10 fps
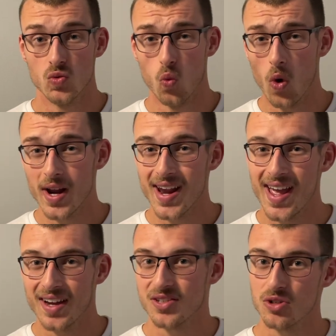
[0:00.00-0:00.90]
one
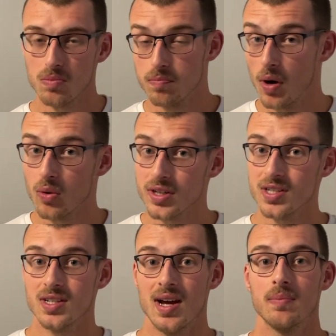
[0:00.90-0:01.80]
extra bonus
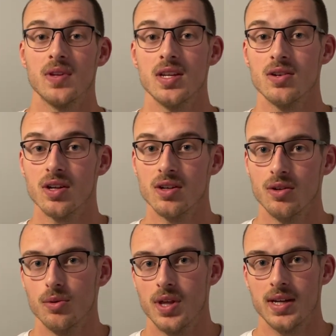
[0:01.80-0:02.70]
step that you can
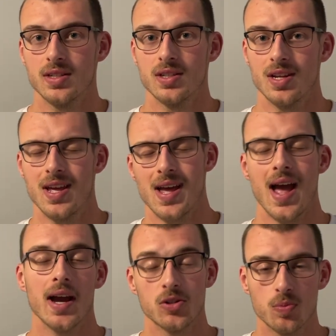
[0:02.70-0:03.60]
do that's
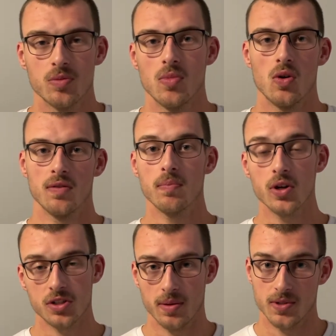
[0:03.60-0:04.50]
expert mode of
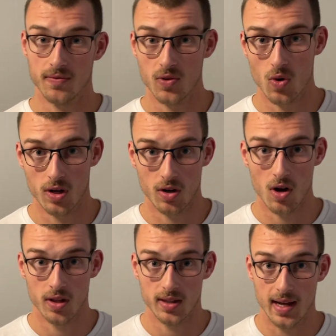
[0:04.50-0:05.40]
push-ups, if you want to
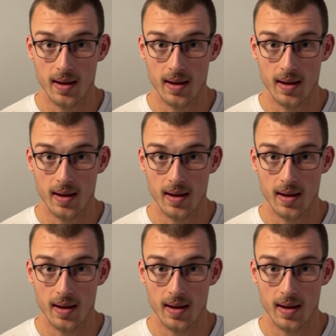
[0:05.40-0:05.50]
call it that.